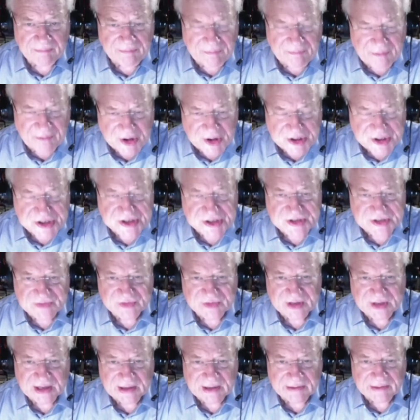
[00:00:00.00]
versions of
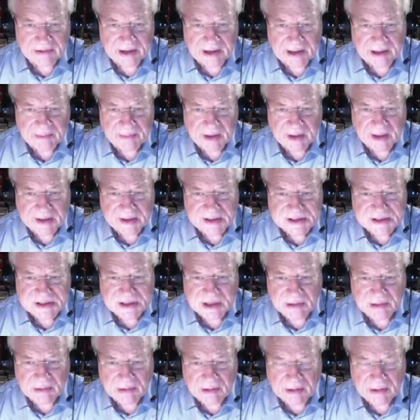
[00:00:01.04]
Telegram and
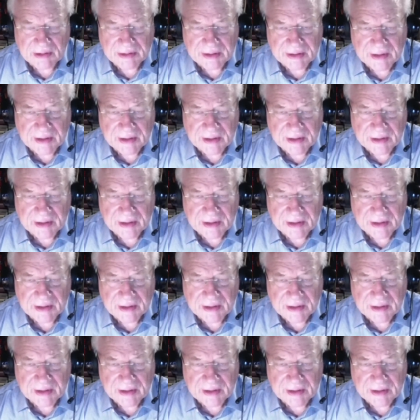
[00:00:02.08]
so on.